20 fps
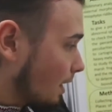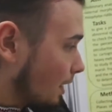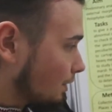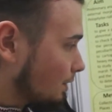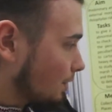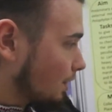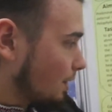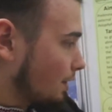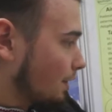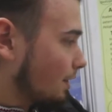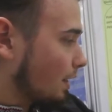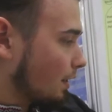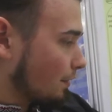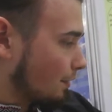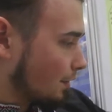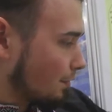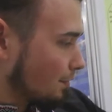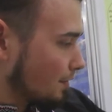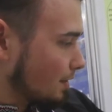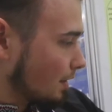And here are
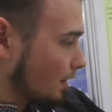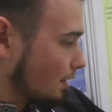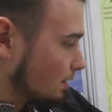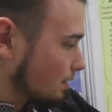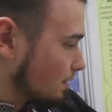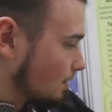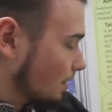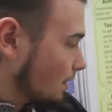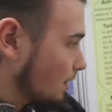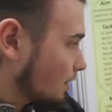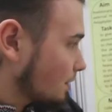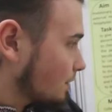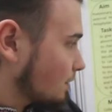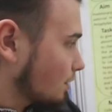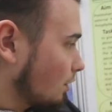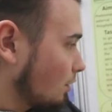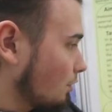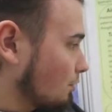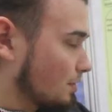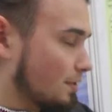the results,
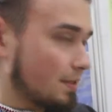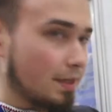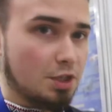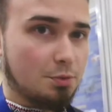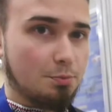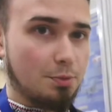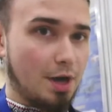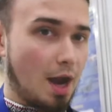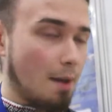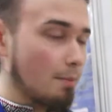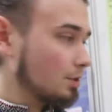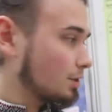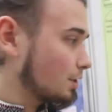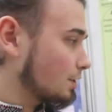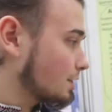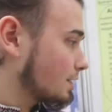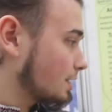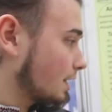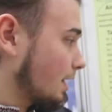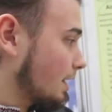so such
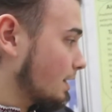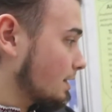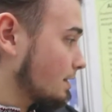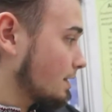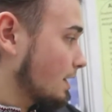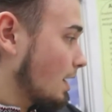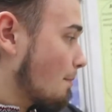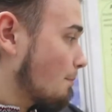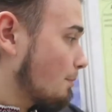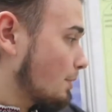parameters as